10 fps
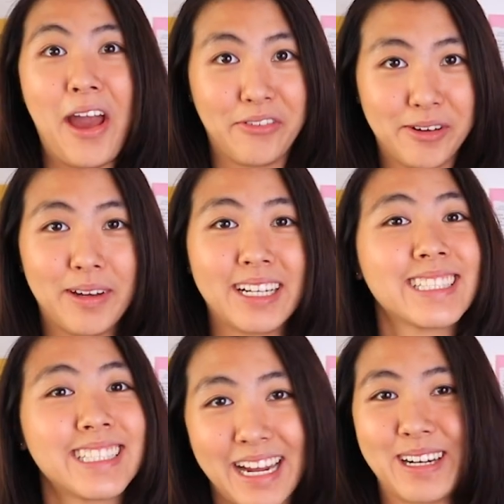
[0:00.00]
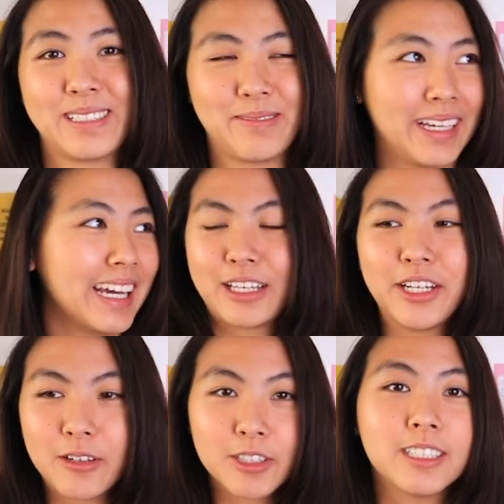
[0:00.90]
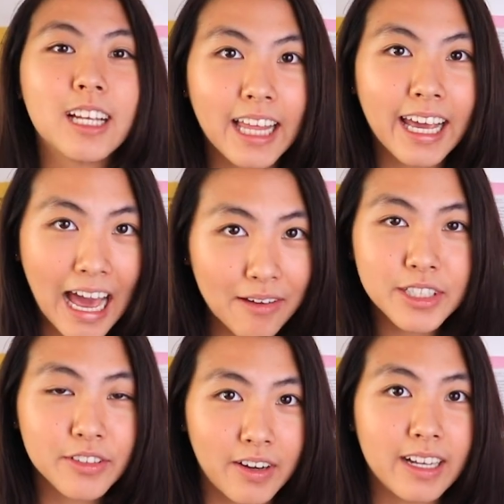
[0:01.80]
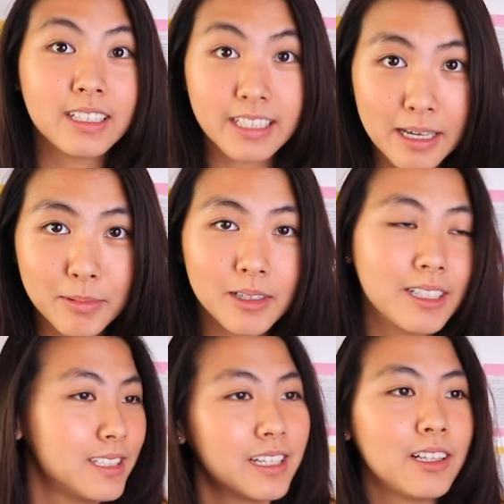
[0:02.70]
everybody scares me. You know, to delay having to find a table and sit